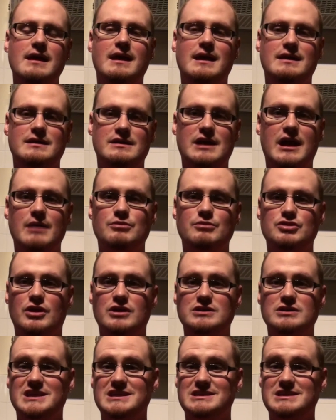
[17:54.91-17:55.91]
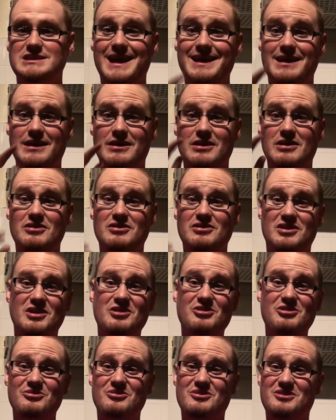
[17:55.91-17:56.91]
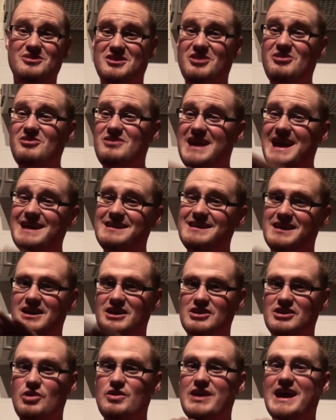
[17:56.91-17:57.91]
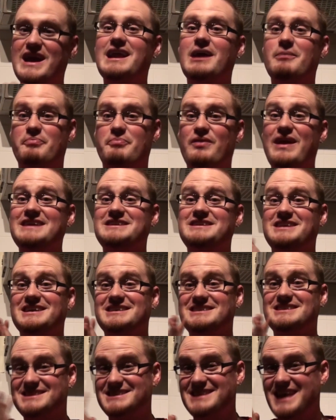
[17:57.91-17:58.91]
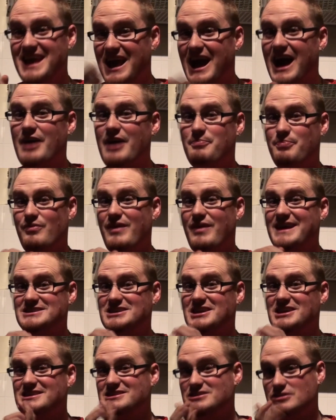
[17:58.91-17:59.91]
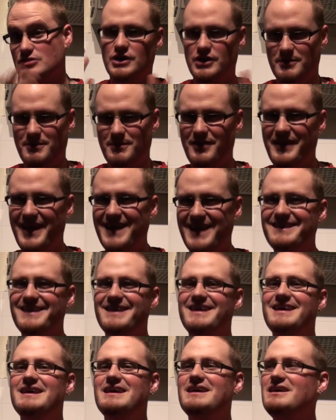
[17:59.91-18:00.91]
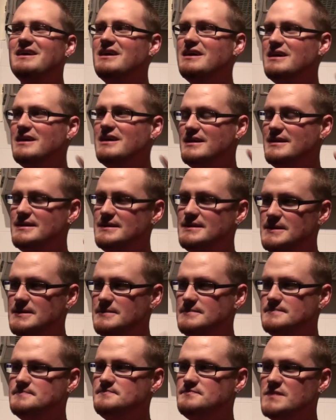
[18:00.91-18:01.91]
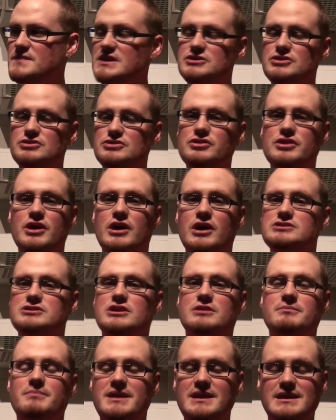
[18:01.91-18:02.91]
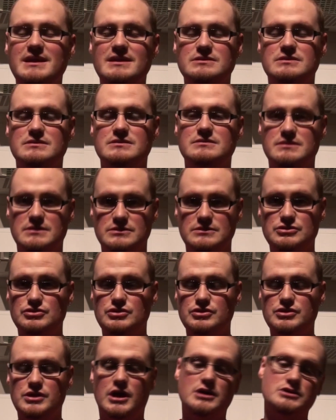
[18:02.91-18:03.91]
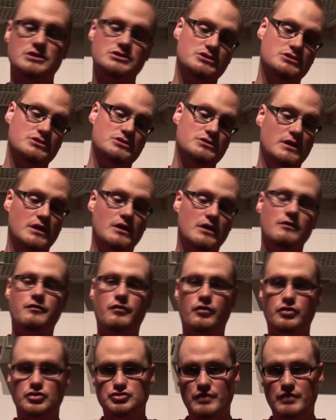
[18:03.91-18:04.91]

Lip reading: And the Diamond Dog says like, "Oh, go get our precious. Sorry about that. So the dogs force